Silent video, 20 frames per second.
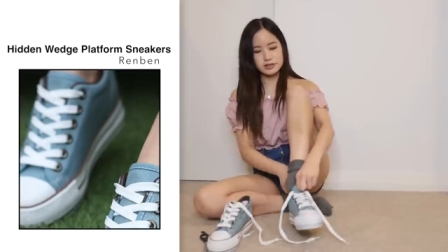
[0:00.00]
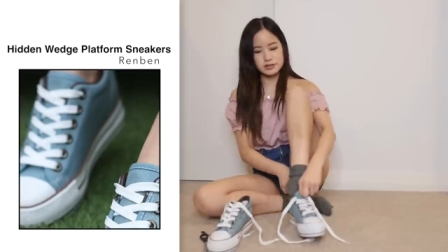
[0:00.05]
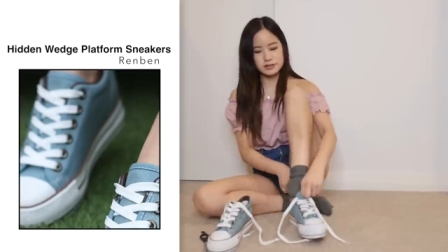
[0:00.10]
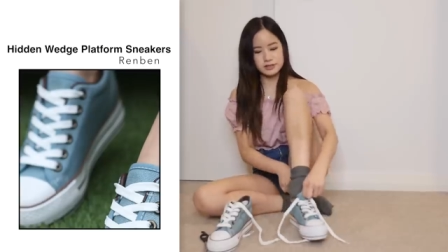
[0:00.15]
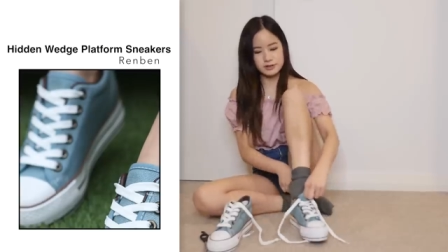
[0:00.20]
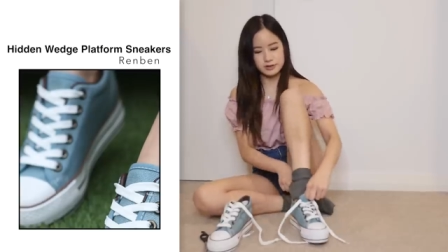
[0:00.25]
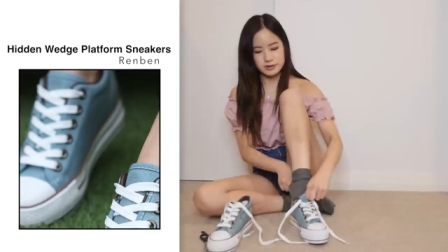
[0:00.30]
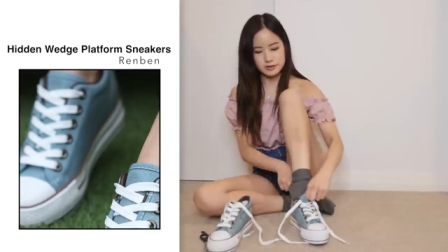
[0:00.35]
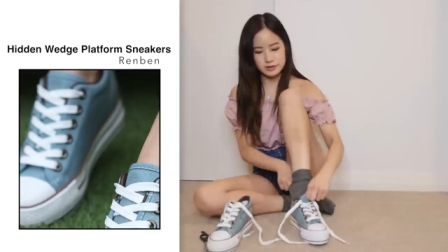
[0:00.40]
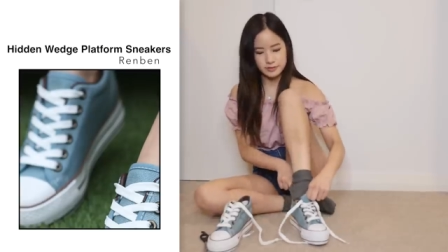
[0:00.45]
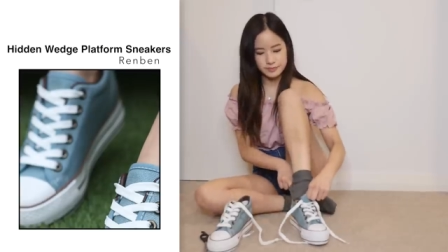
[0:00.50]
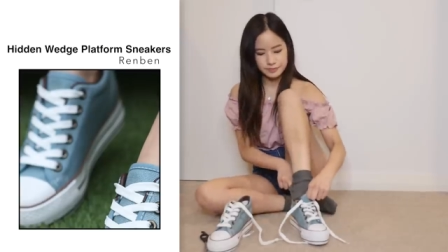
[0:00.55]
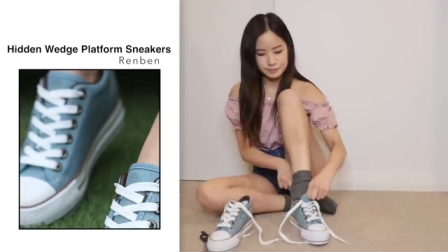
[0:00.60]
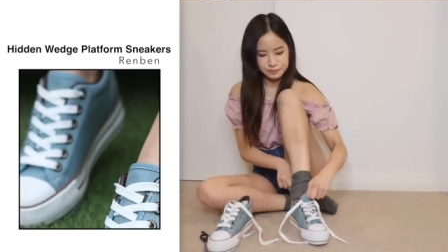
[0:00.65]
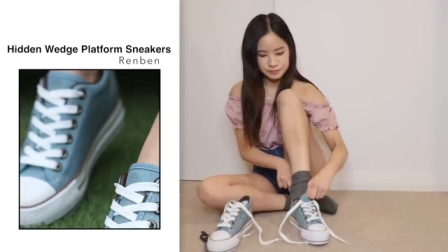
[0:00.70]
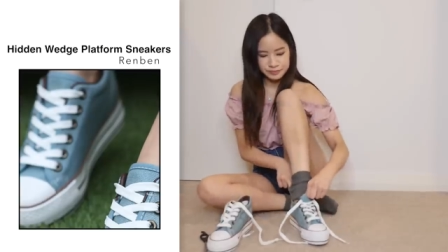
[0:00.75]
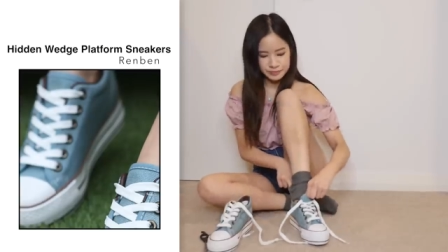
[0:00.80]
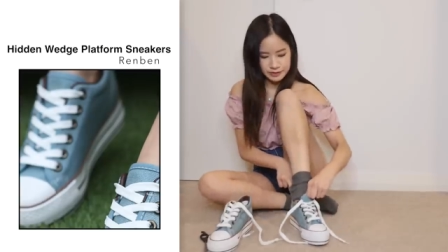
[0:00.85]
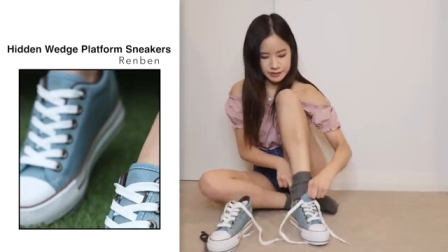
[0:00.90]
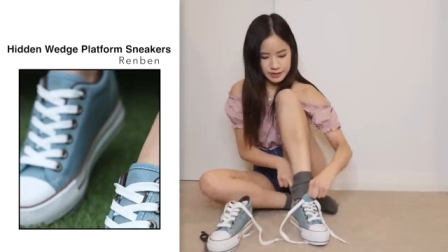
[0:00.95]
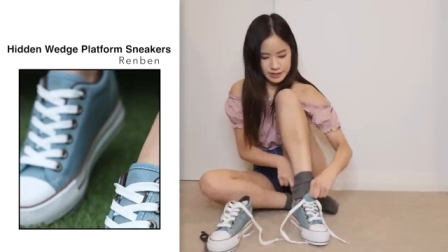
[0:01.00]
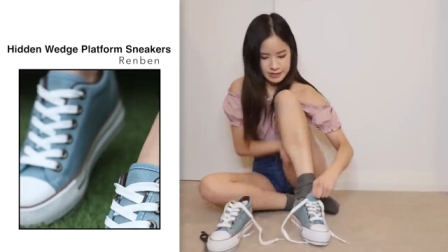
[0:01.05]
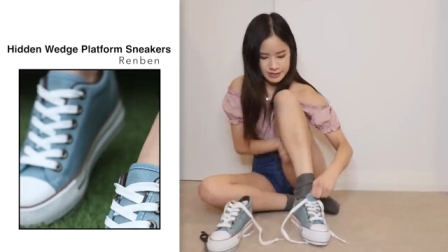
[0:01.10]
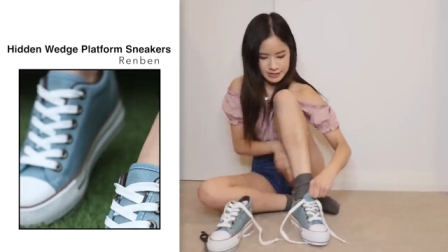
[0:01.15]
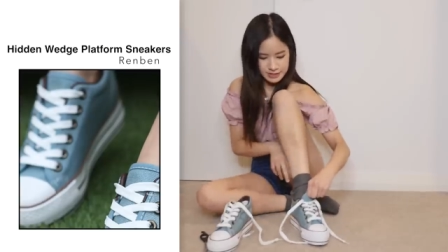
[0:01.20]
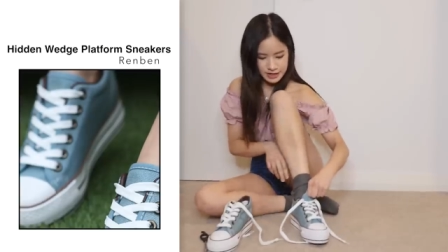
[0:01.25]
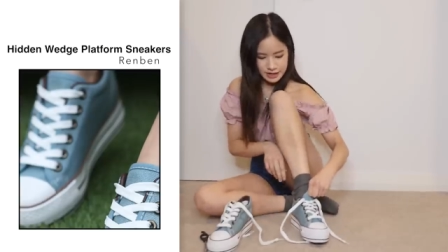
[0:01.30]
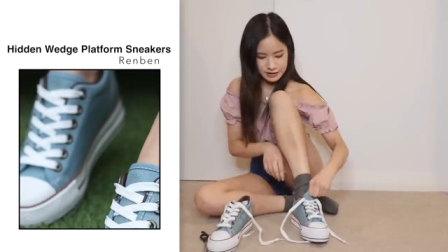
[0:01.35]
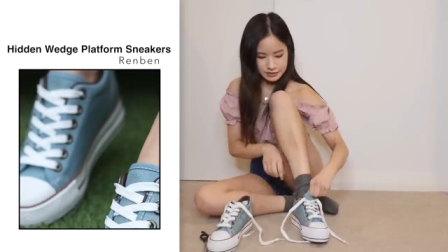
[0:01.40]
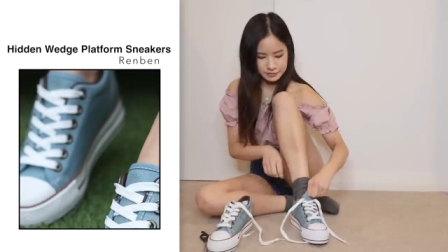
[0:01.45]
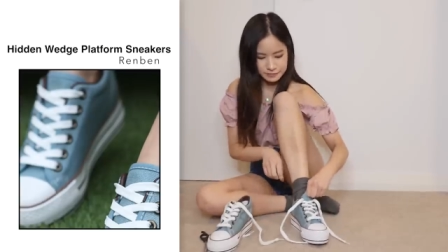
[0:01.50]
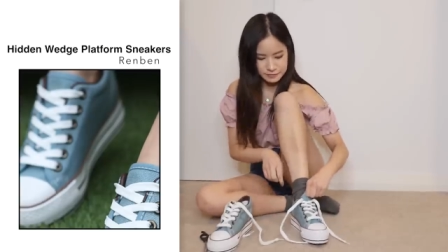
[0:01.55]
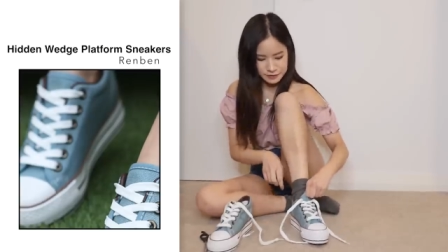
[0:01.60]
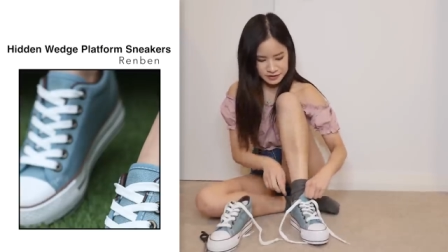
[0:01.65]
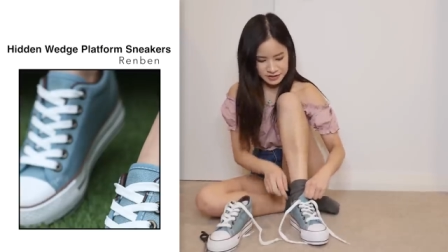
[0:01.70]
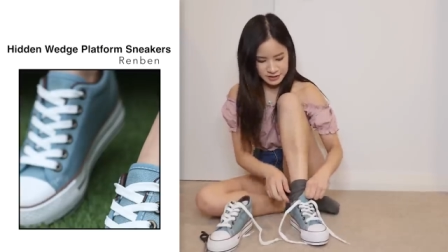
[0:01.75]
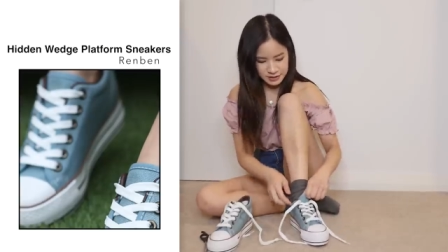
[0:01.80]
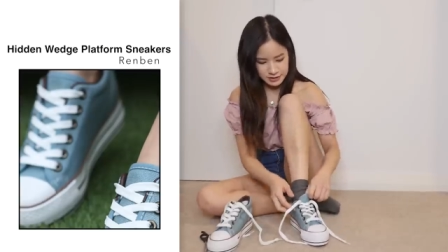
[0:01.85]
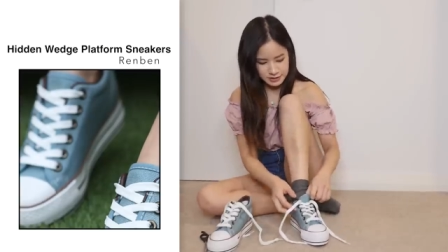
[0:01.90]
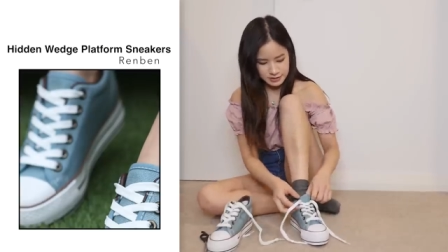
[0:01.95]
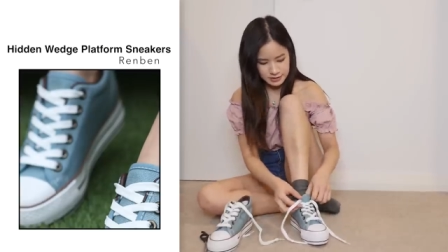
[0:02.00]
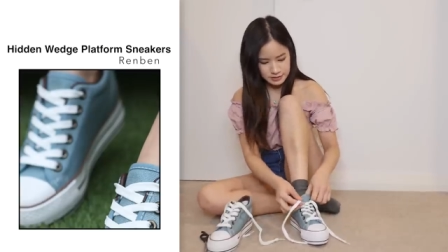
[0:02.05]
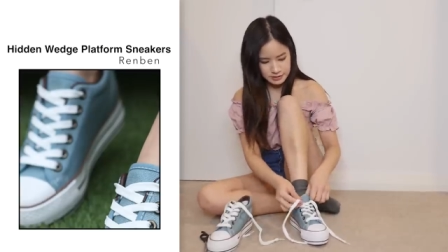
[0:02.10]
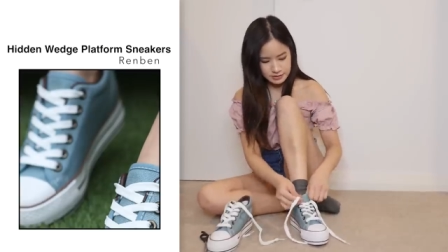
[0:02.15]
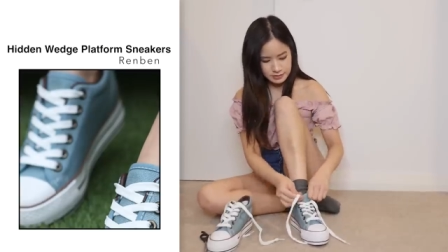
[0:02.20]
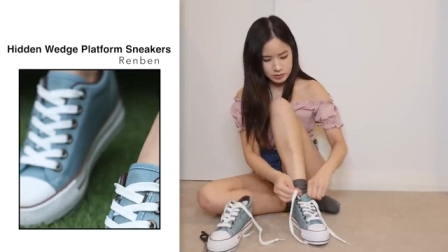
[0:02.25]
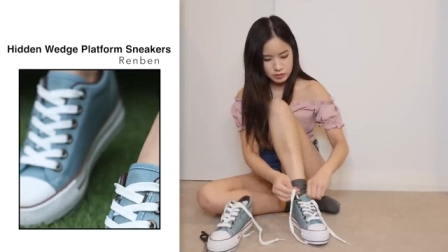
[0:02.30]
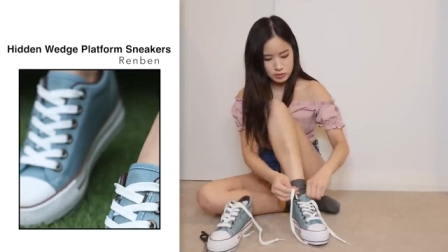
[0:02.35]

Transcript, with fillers: so let's see how the fit is.